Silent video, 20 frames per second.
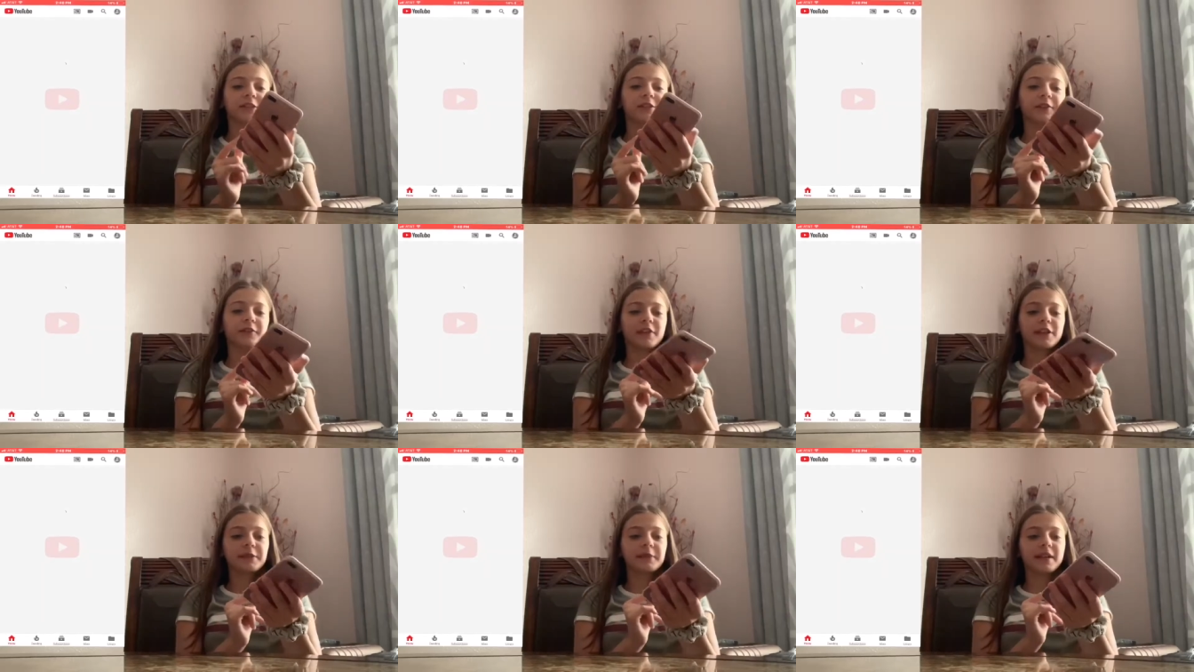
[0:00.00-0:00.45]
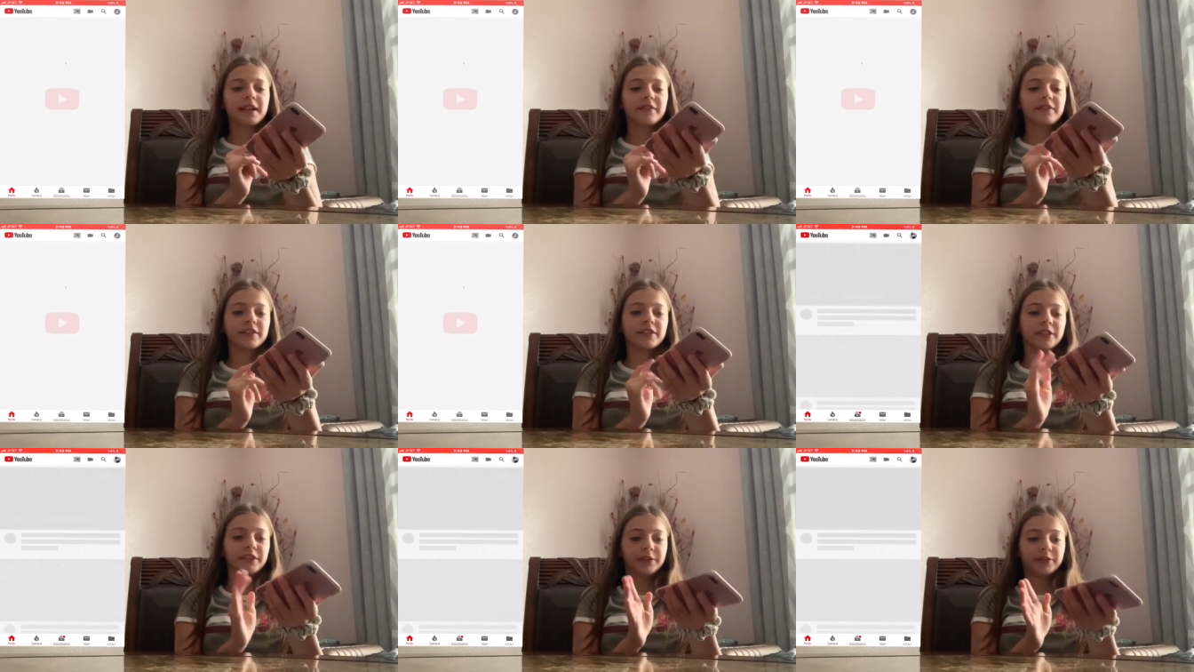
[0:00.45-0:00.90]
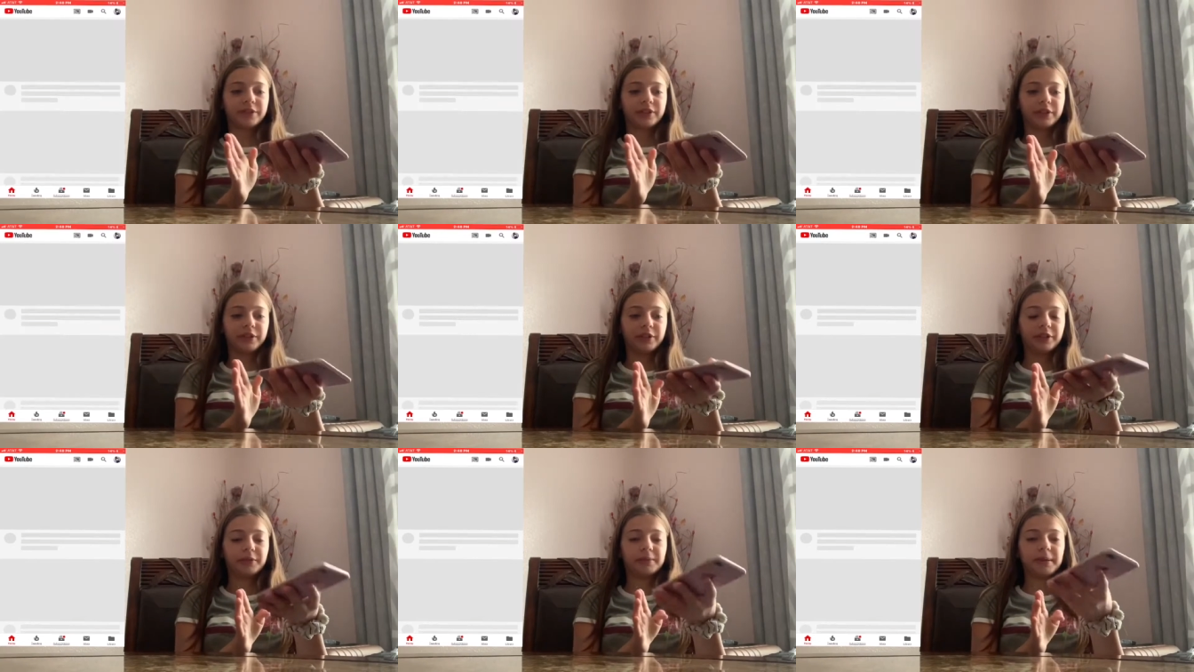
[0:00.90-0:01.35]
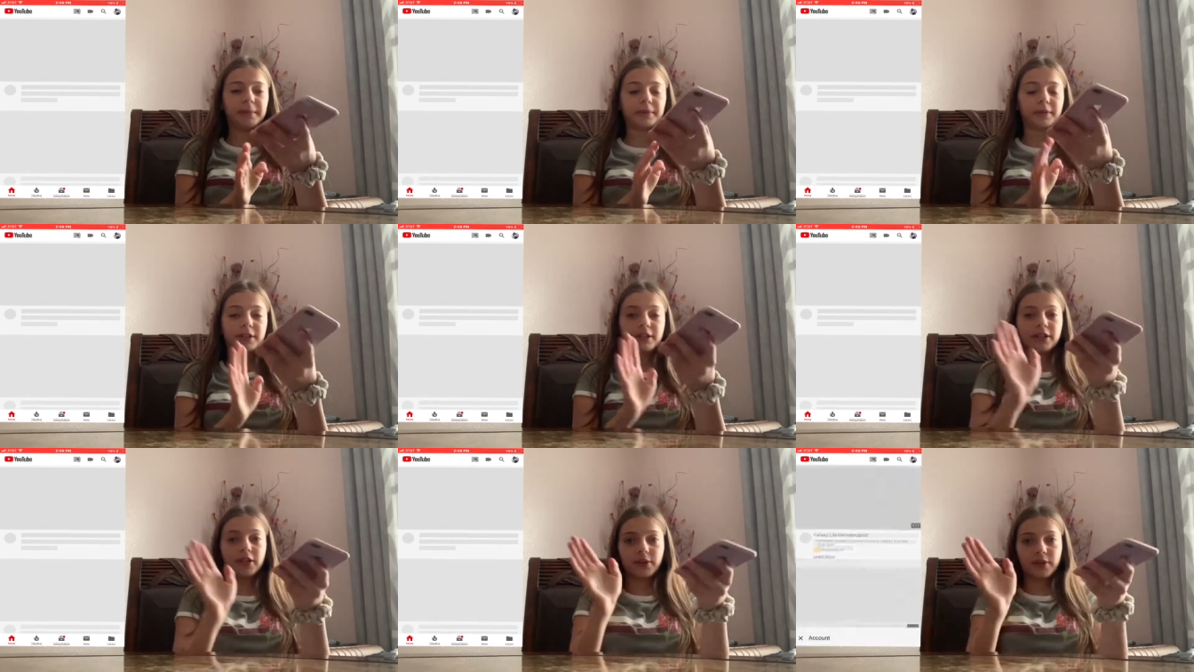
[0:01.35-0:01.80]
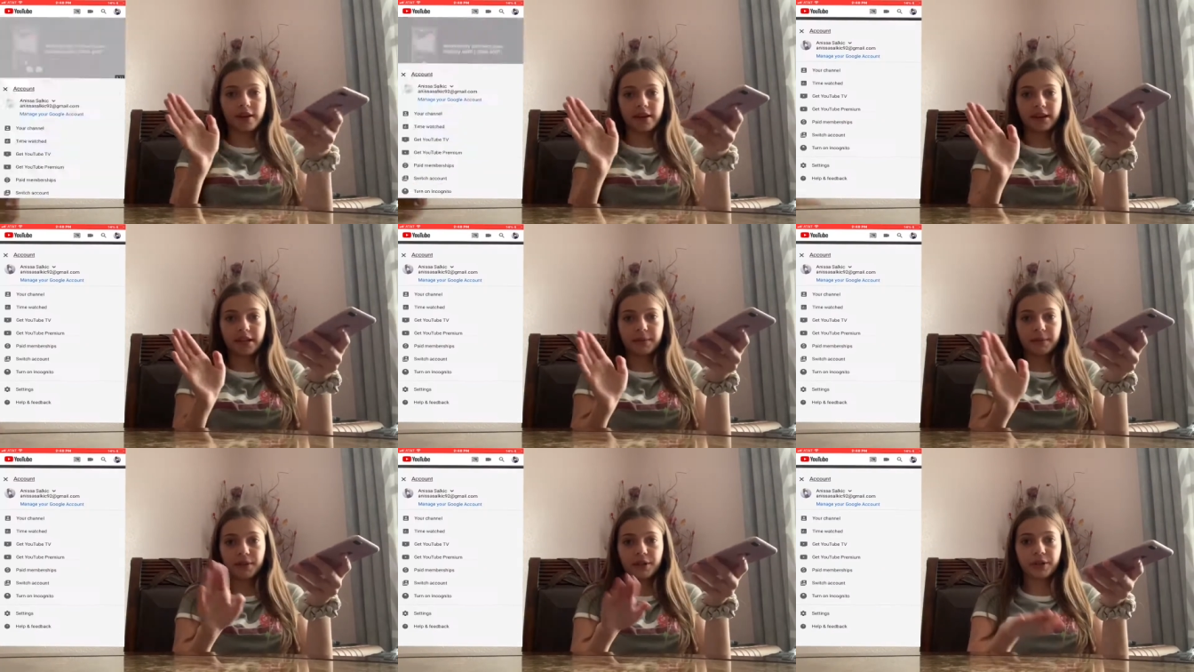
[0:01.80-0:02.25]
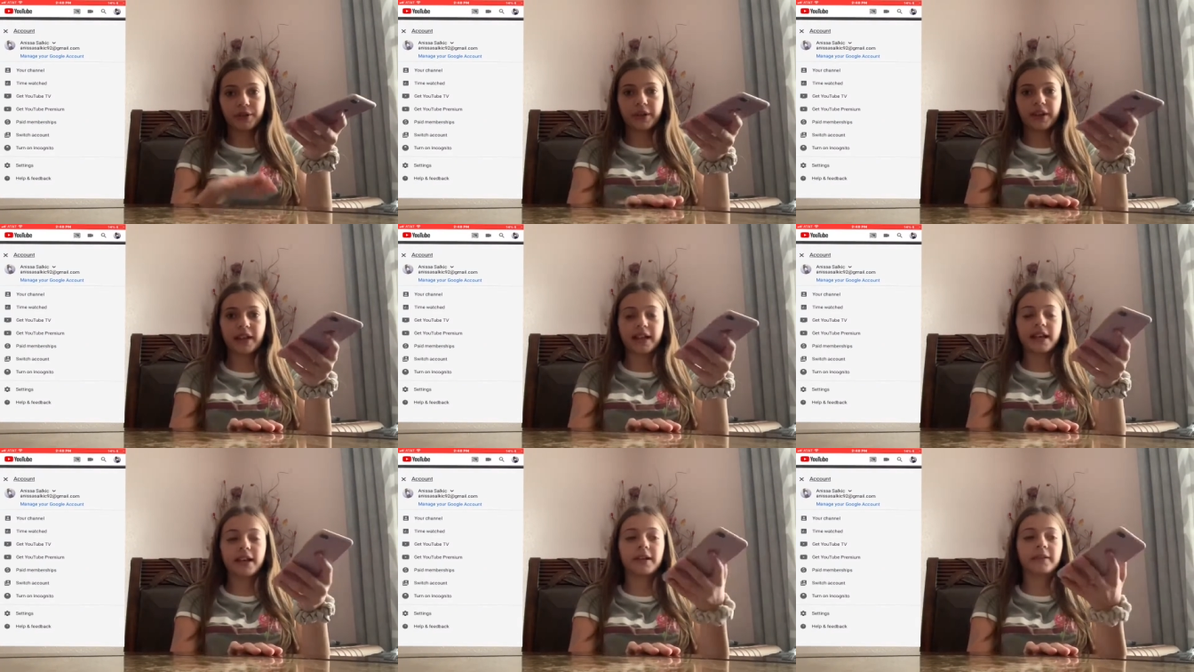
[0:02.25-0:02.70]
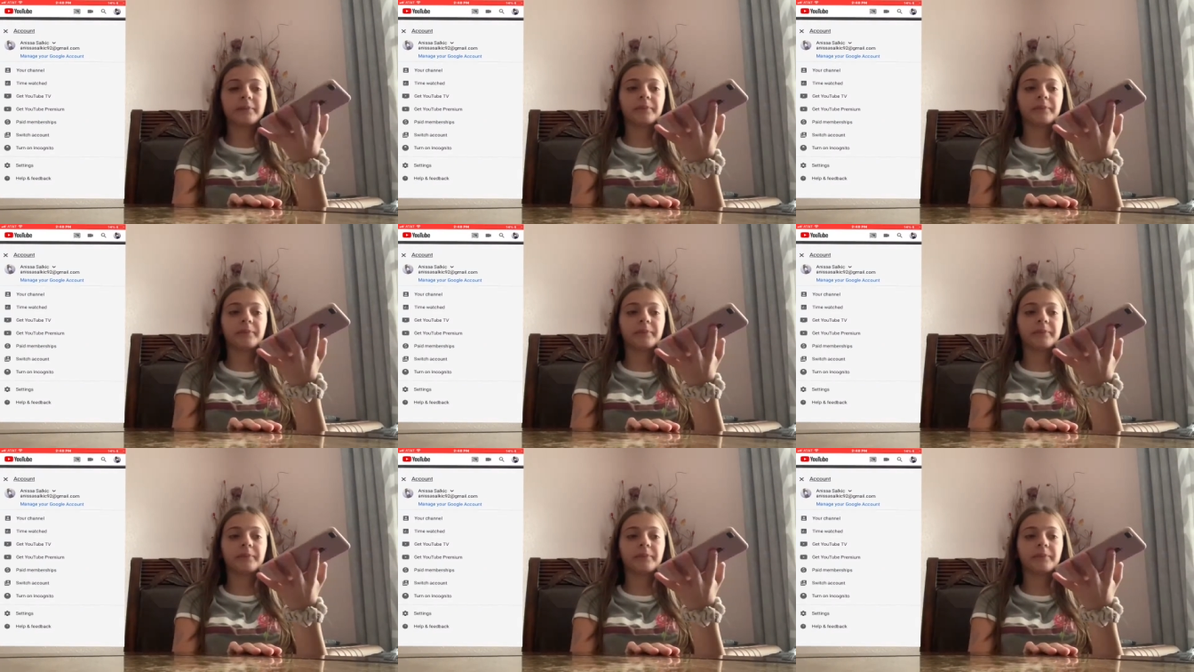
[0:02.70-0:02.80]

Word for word: so first we have YouTube. I'm going to go on it real quick.